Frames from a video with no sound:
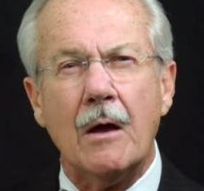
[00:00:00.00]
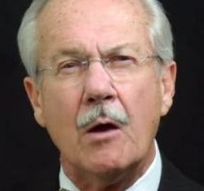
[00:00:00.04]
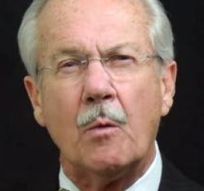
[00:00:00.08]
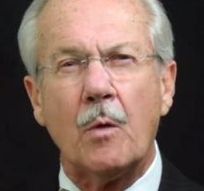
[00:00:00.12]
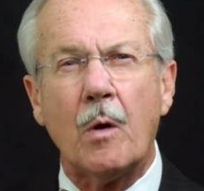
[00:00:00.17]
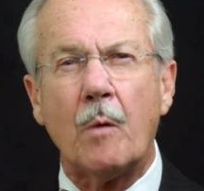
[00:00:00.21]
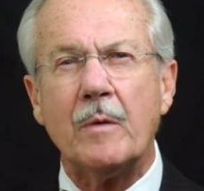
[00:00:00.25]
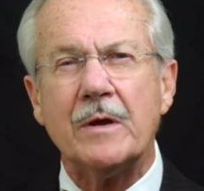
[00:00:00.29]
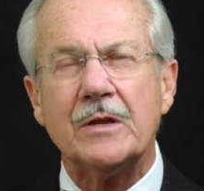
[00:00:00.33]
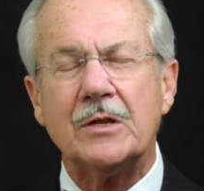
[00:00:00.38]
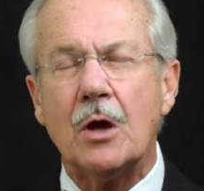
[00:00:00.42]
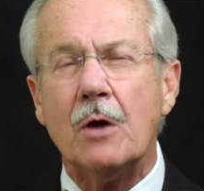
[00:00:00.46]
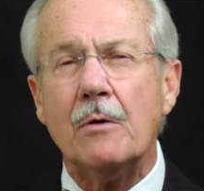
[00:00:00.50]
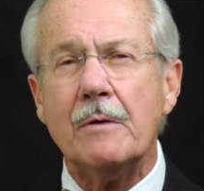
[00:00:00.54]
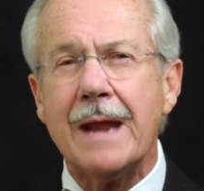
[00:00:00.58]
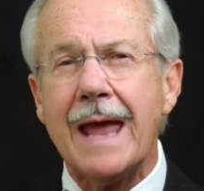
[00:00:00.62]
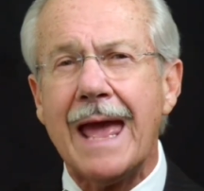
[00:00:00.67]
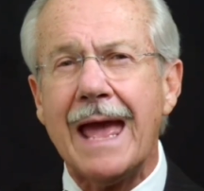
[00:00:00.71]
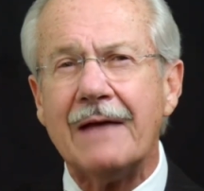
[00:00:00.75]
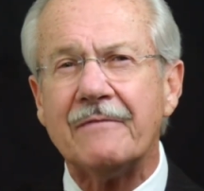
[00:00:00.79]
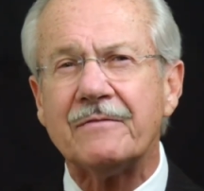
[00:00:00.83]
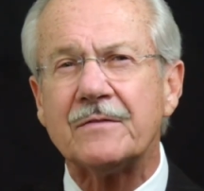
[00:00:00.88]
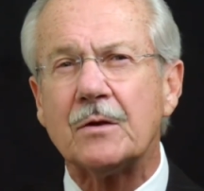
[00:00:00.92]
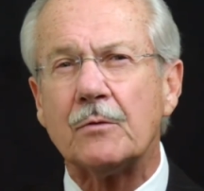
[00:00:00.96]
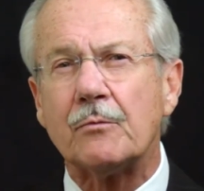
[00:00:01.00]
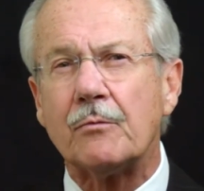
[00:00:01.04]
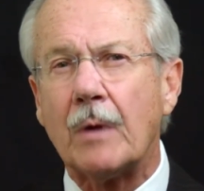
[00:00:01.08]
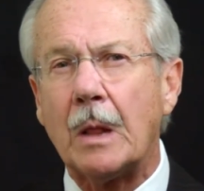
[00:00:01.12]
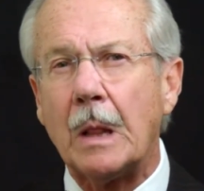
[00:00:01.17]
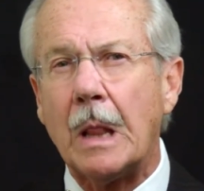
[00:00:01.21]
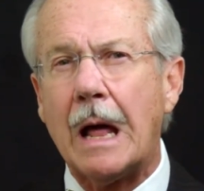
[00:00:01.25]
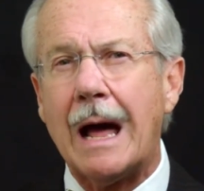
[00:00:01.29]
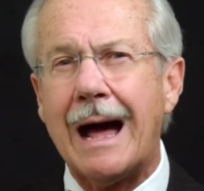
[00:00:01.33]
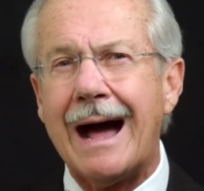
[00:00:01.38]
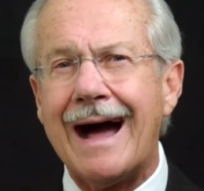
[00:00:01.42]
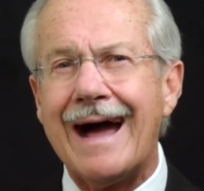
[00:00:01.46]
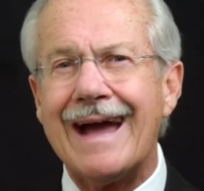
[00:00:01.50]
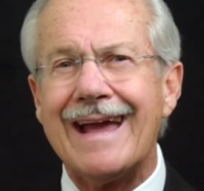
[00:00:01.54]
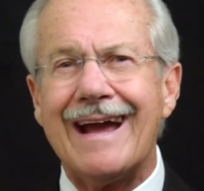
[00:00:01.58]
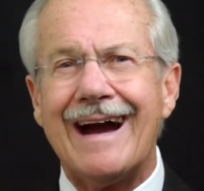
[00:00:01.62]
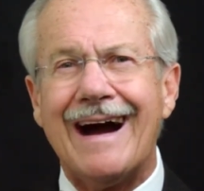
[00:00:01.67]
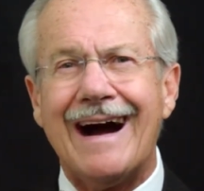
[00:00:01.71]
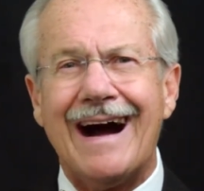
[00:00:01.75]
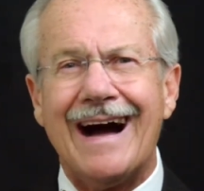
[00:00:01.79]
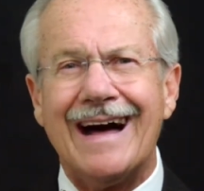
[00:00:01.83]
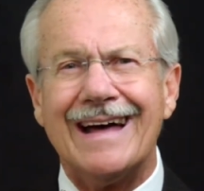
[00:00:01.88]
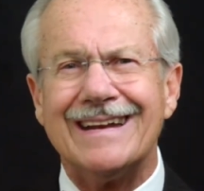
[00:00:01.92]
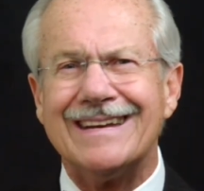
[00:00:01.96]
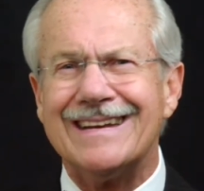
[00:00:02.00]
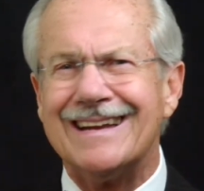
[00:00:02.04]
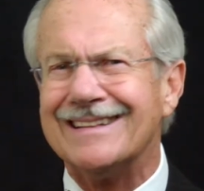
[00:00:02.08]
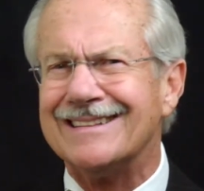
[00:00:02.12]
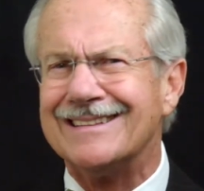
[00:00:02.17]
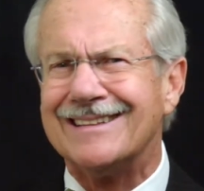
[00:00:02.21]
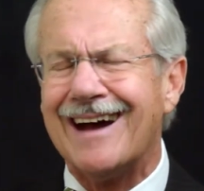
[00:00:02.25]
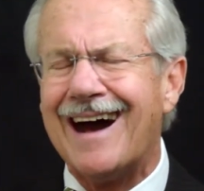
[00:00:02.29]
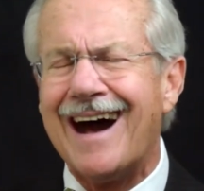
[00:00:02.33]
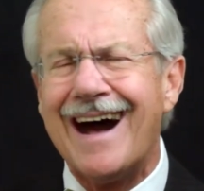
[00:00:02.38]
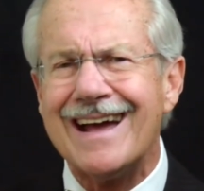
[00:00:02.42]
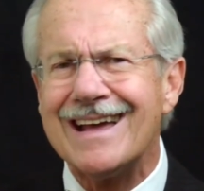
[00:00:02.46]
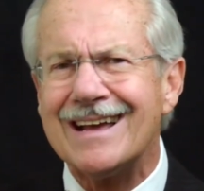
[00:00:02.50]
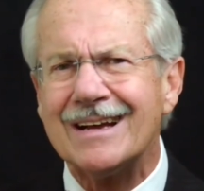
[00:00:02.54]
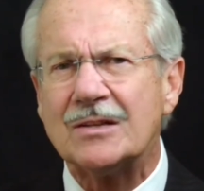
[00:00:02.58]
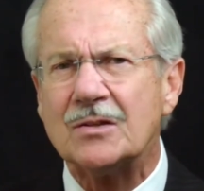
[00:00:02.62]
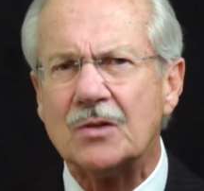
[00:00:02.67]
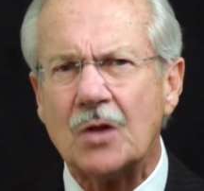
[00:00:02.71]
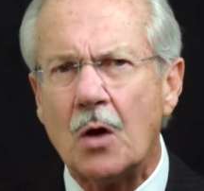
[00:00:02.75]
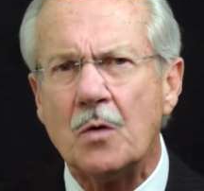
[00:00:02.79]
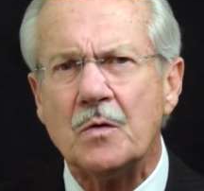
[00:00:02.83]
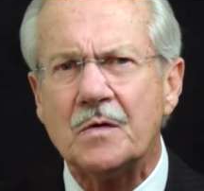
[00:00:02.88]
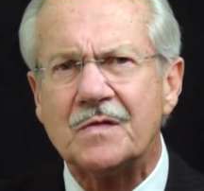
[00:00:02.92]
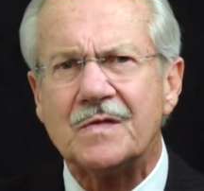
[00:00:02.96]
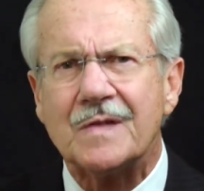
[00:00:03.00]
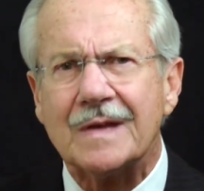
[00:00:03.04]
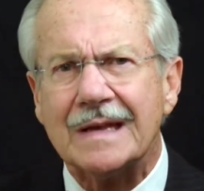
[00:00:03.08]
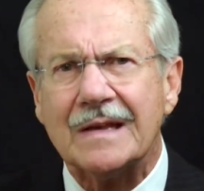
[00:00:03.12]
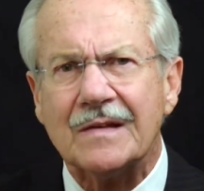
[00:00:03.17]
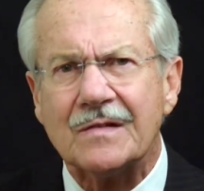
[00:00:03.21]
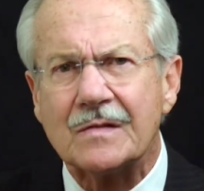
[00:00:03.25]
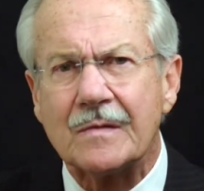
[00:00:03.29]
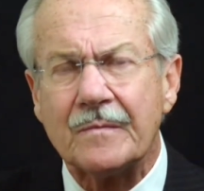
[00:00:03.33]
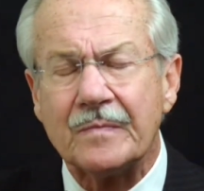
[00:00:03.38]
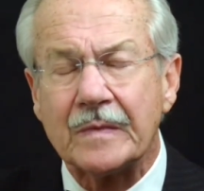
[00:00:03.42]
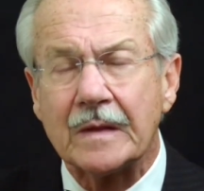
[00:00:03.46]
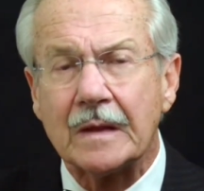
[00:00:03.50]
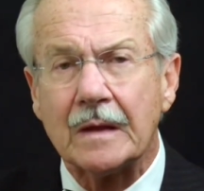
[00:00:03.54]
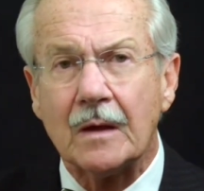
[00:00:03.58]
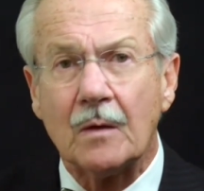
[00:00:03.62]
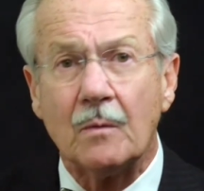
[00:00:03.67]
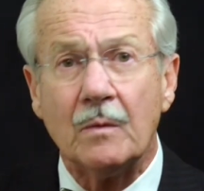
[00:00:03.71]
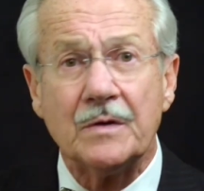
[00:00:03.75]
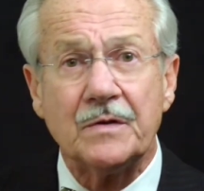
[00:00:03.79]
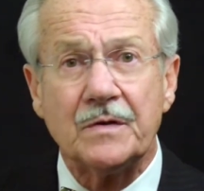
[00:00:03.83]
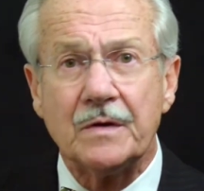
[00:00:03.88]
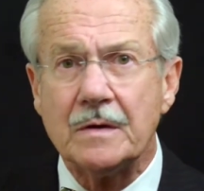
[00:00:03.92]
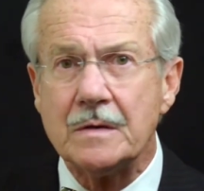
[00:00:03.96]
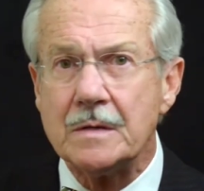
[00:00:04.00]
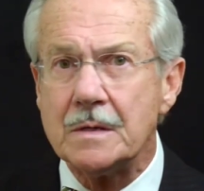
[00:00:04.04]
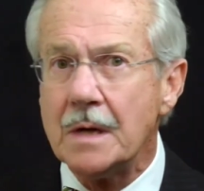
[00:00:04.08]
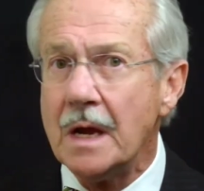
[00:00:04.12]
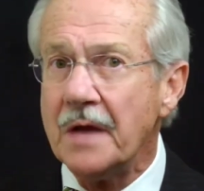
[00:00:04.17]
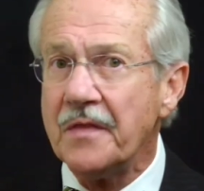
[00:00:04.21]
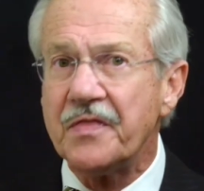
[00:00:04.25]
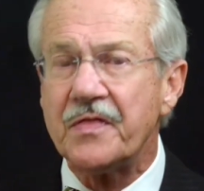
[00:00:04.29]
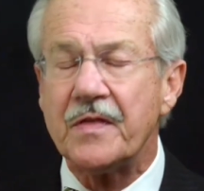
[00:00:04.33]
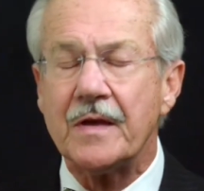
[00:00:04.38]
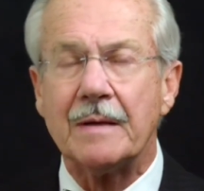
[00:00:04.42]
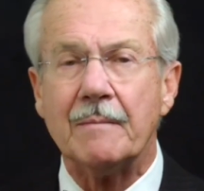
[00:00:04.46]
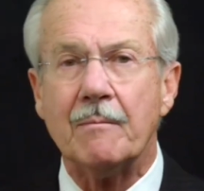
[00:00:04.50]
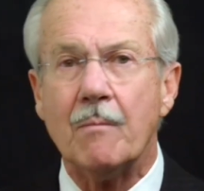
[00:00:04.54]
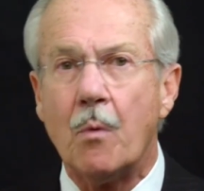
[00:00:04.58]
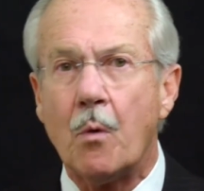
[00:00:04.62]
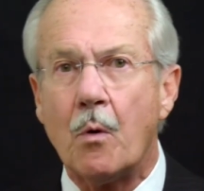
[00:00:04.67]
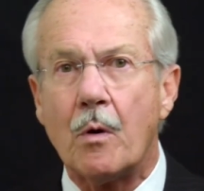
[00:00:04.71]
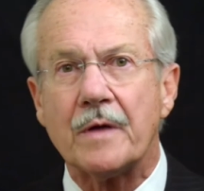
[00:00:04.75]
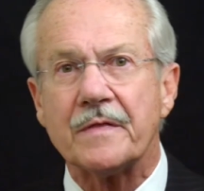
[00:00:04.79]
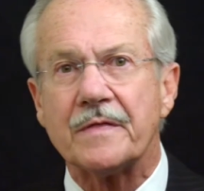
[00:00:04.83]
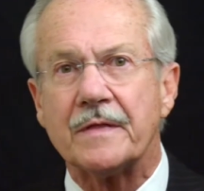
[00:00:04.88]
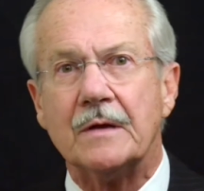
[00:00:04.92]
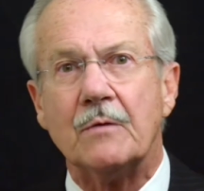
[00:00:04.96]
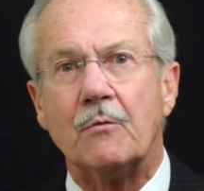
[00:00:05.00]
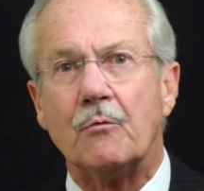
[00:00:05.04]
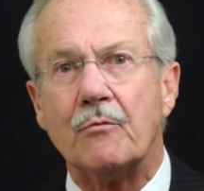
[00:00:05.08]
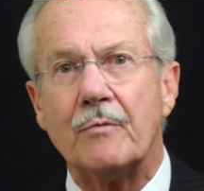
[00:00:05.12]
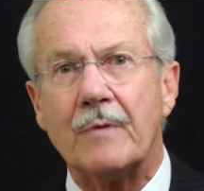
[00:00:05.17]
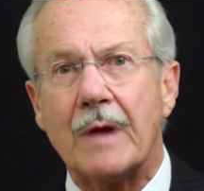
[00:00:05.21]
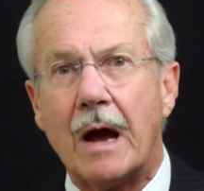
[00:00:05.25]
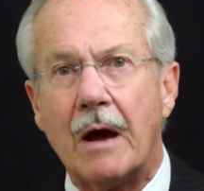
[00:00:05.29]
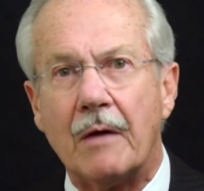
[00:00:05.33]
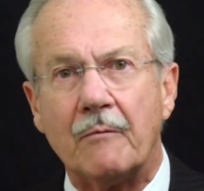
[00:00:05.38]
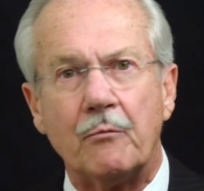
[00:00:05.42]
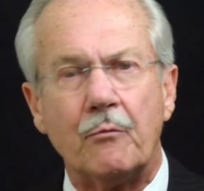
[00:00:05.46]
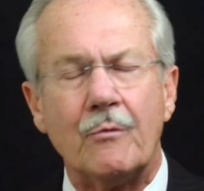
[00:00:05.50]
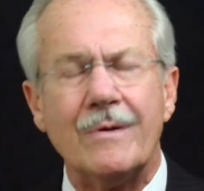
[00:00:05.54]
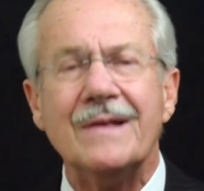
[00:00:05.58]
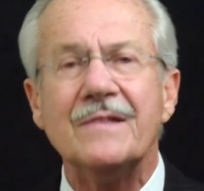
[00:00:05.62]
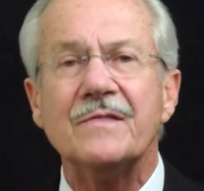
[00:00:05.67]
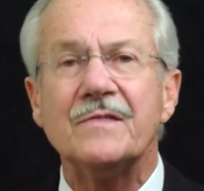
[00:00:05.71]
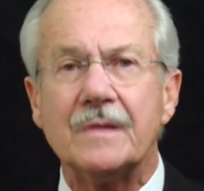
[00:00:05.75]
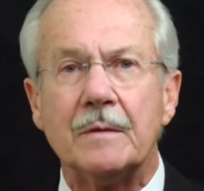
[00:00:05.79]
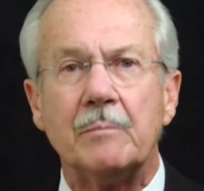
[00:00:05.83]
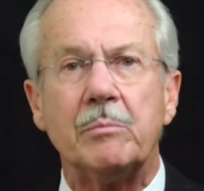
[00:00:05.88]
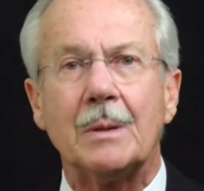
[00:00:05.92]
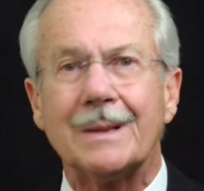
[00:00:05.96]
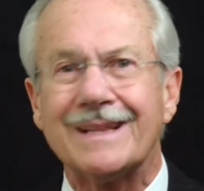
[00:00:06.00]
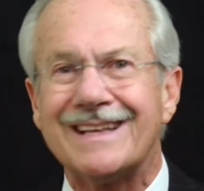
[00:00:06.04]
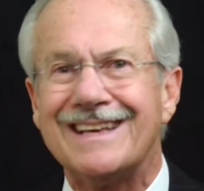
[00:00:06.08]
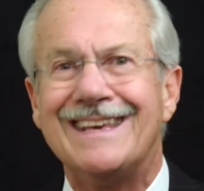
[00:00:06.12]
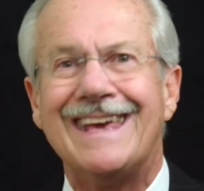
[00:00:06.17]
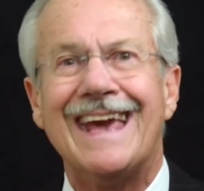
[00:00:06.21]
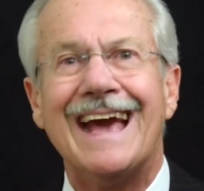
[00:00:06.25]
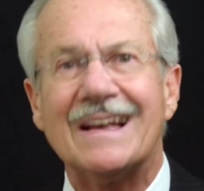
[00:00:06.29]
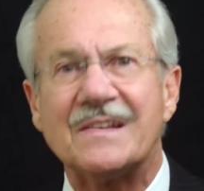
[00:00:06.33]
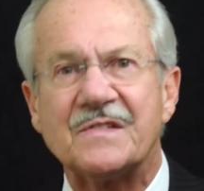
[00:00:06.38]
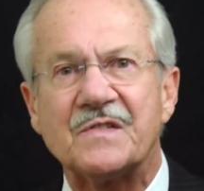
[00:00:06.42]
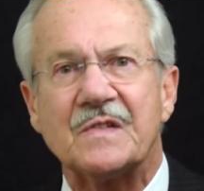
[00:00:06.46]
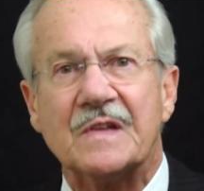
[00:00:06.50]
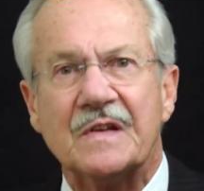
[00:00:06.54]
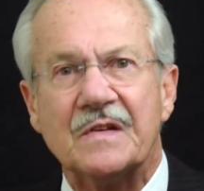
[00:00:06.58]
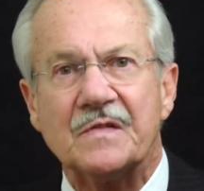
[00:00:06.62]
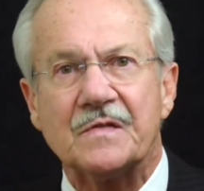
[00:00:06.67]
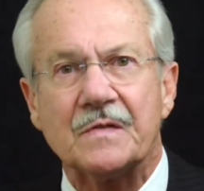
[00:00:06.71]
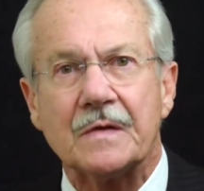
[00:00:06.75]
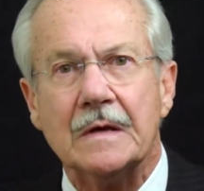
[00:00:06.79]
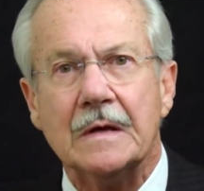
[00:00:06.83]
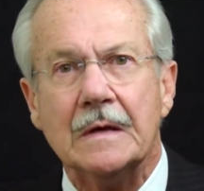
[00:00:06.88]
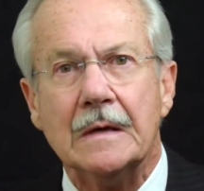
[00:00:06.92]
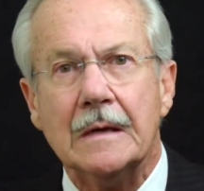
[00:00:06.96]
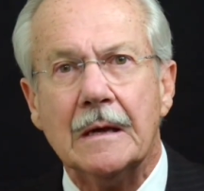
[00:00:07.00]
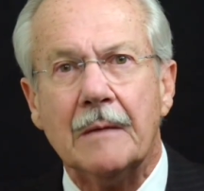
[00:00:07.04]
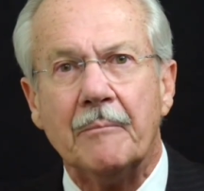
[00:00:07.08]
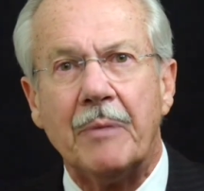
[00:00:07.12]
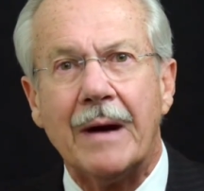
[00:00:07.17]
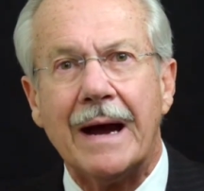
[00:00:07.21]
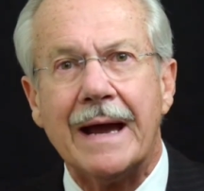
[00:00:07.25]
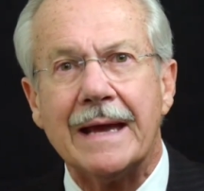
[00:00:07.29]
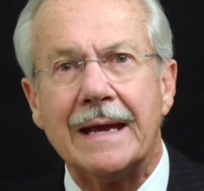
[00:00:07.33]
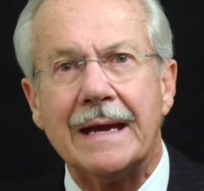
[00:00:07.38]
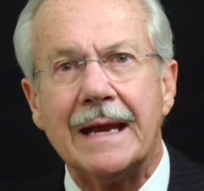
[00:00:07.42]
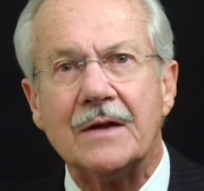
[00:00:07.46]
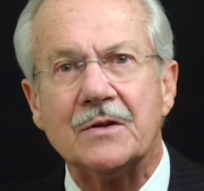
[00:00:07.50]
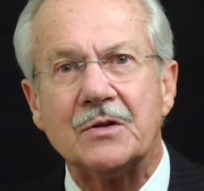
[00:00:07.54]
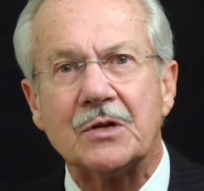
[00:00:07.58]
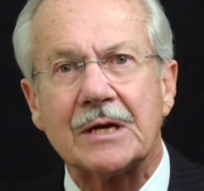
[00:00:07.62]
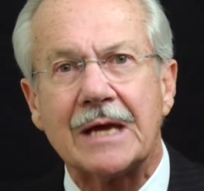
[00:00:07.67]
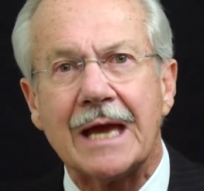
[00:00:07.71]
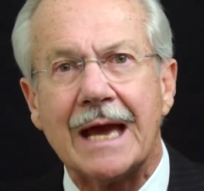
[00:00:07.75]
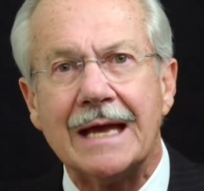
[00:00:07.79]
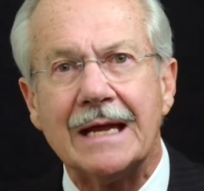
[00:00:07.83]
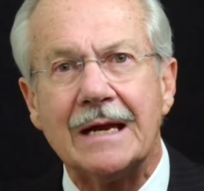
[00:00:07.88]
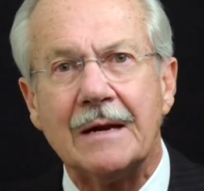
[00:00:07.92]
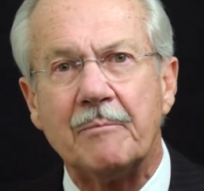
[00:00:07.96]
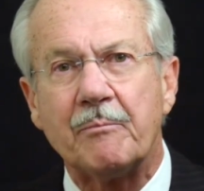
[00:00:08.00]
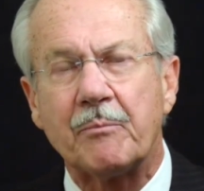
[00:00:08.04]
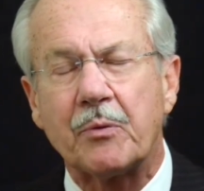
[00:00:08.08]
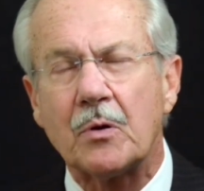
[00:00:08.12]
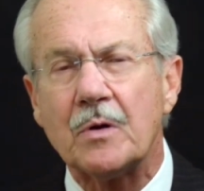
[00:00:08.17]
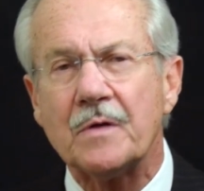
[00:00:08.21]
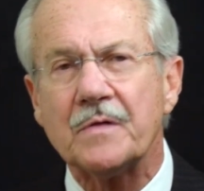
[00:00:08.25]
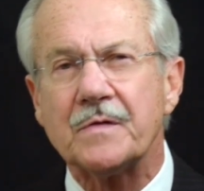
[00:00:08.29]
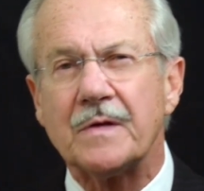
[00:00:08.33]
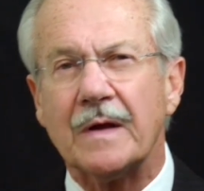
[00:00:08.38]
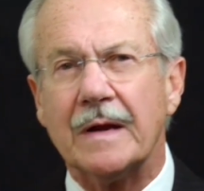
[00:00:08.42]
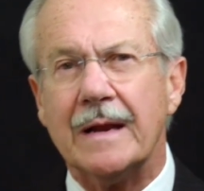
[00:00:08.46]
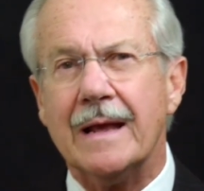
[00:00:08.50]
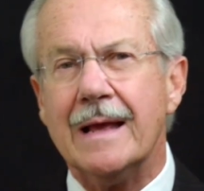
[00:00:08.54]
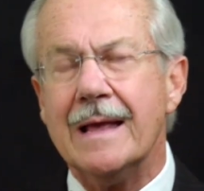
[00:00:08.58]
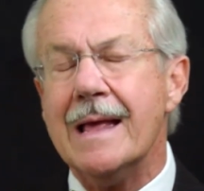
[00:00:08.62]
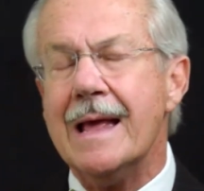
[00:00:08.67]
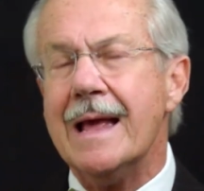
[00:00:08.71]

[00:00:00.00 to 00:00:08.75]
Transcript: where we don't have to rely on diagnoses, which are nothing more than reasonable guesses by an educated person.